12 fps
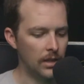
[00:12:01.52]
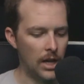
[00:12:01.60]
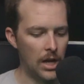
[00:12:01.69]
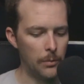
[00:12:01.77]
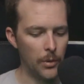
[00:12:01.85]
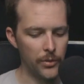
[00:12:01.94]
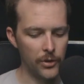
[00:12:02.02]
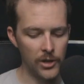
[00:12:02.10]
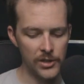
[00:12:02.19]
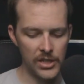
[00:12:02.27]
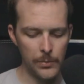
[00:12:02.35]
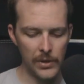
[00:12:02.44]
but with an
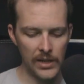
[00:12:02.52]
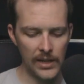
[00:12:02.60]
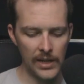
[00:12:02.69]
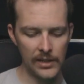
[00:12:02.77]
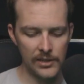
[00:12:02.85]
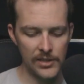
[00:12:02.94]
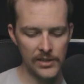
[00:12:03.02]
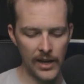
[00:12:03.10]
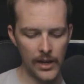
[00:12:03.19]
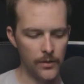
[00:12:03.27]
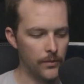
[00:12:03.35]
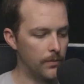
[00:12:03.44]
RGB, it just
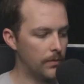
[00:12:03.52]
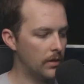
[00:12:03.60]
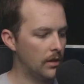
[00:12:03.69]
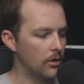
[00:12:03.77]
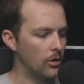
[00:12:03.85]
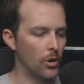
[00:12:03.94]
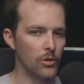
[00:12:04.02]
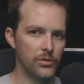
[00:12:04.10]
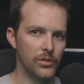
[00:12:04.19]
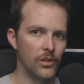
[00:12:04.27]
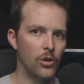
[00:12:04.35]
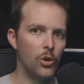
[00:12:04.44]
kind of goes
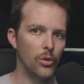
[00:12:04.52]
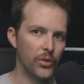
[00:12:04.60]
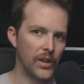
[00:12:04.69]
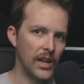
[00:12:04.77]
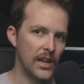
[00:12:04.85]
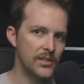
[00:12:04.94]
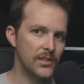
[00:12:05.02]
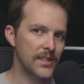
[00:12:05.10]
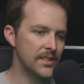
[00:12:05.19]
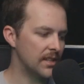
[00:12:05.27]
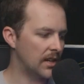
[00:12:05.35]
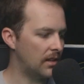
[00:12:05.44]
through the whole thing, as you
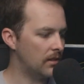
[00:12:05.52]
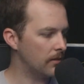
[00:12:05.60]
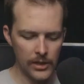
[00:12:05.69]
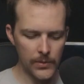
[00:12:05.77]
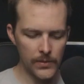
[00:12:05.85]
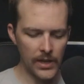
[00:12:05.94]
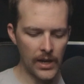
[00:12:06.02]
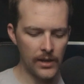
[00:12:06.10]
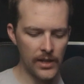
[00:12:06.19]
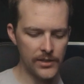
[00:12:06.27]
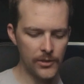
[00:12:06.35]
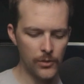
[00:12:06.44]
can tell. This one's kind of
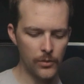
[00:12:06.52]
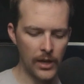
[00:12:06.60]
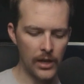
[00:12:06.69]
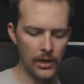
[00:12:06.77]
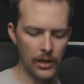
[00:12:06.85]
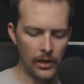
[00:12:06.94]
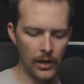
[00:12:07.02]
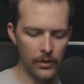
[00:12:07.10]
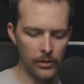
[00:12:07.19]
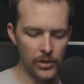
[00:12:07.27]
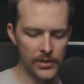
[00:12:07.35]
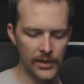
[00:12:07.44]
nice too, that it
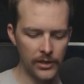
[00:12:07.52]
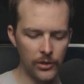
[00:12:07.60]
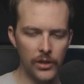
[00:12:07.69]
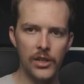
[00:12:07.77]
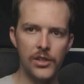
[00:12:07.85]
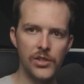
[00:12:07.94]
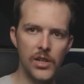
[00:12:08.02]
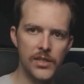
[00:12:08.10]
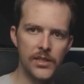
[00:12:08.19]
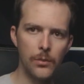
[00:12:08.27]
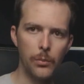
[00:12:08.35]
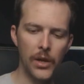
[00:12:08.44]
looks like you can
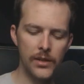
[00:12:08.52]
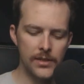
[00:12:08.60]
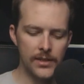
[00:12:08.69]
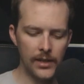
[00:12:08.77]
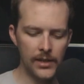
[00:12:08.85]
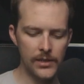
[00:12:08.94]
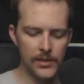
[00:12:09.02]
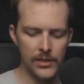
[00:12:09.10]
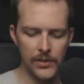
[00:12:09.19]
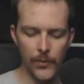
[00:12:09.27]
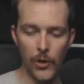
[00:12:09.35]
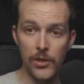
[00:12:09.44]
adjust the button settings
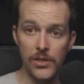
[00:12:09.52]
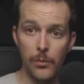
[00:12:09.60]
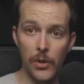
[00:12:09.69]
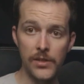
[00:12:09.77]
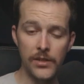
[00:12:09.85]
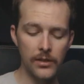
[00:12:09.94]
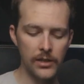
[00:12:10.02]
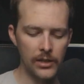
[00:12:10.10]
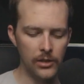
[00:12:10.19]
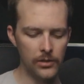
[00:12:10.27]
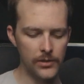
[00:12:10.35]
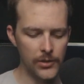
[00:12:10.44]
as far as the buttons on the
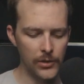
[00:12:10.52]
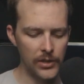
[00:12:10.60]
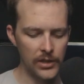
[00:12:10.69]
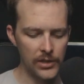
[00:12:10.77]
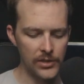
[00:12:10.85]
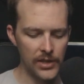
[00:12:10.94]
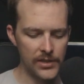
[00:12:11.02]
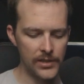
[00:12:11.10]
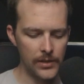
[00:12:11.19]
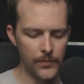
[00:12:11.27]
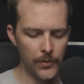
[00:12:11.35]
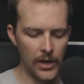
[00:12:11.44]
hilt, so you can adjust
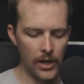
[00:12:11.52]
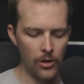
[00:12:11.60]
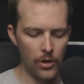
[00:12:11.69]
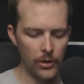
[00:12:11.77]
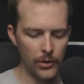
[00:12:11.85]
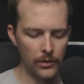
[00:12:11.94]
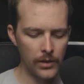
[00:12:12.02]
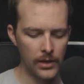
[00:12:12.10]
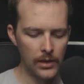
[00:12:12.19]
it for how long